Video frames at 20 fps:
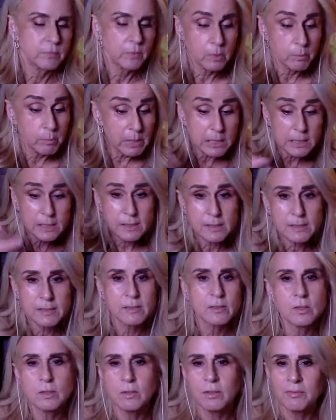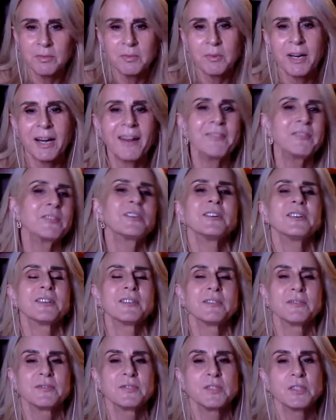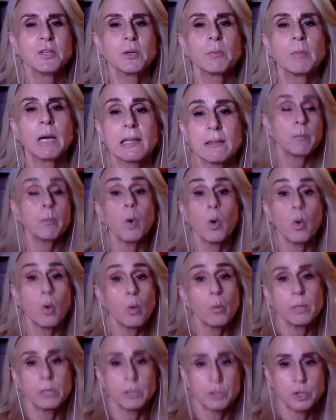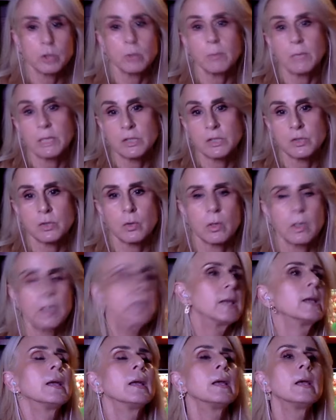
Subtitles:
the mix or whatever of, you know, my whole picture, my story.